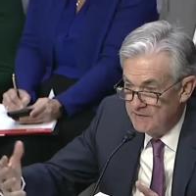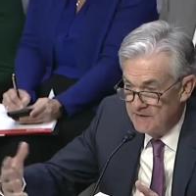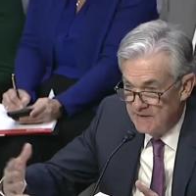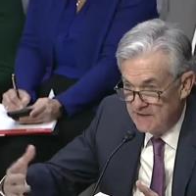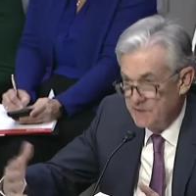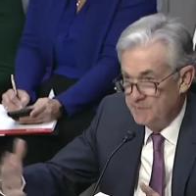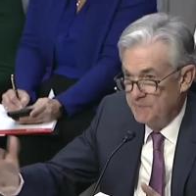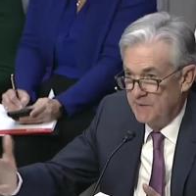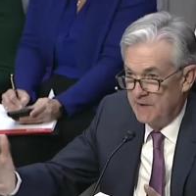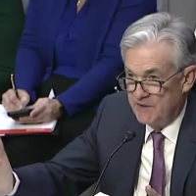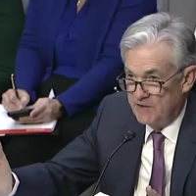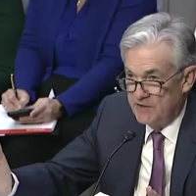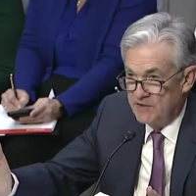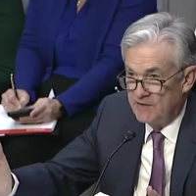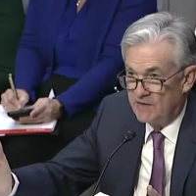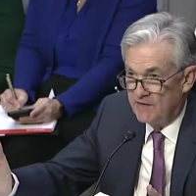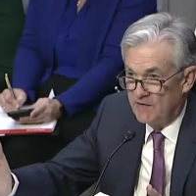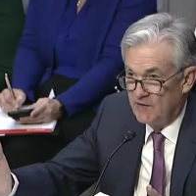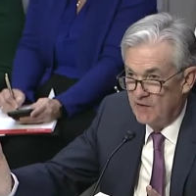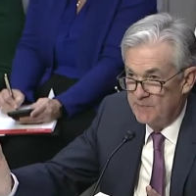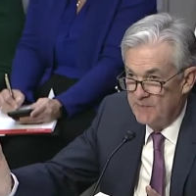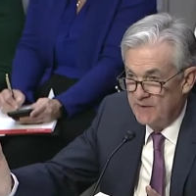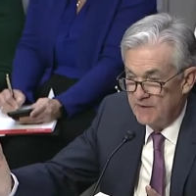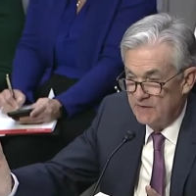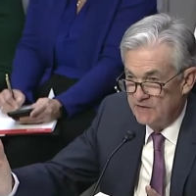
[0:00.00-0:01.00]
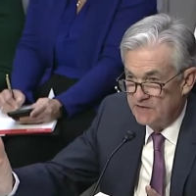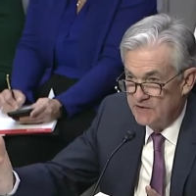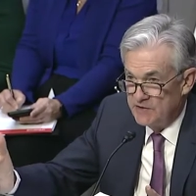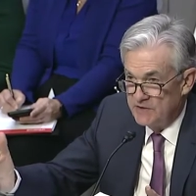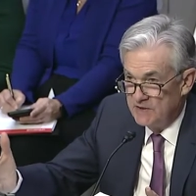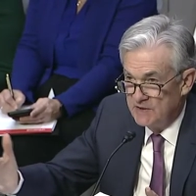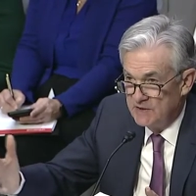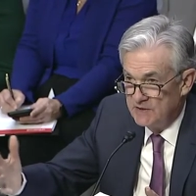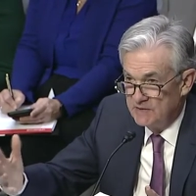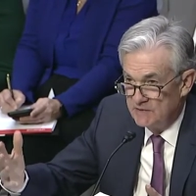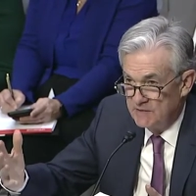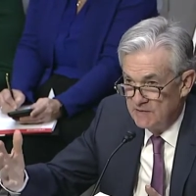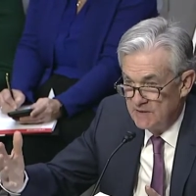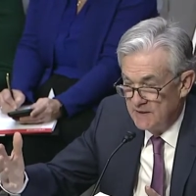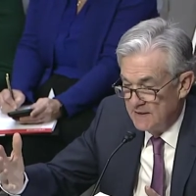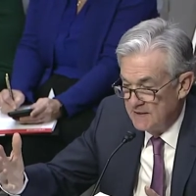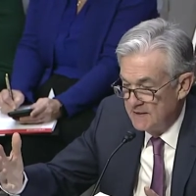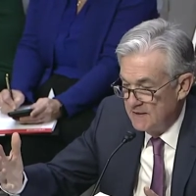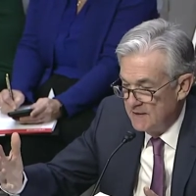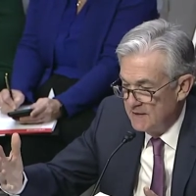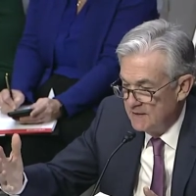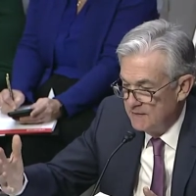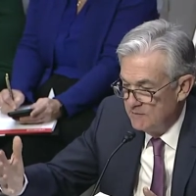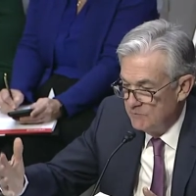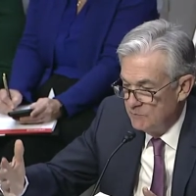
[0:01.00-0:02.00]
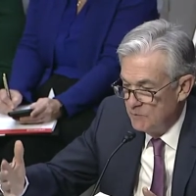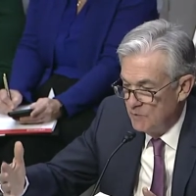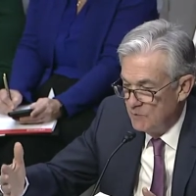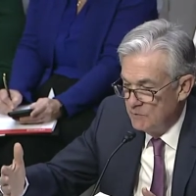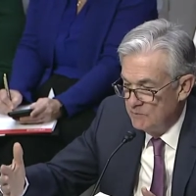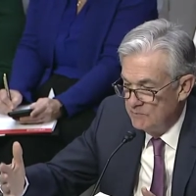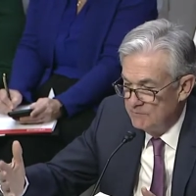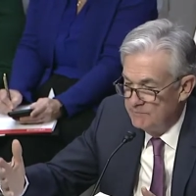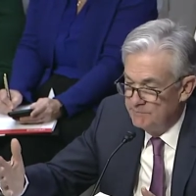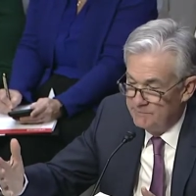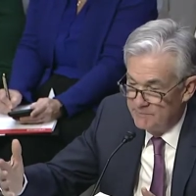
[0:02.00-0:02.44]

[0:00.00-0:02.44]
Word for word: the expansion in our balance sheet and, and what,